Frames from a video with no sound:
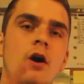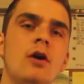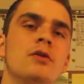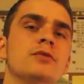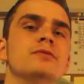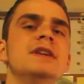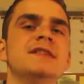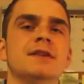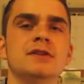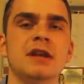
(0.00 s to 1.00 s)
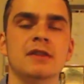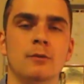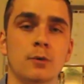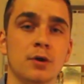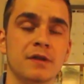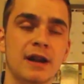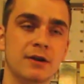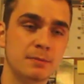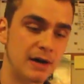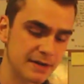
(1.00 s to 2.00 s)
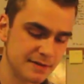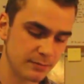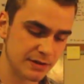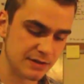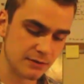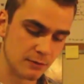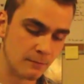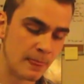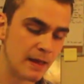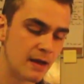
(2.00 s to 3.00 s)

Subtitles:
all the research in the world that I could possibly do,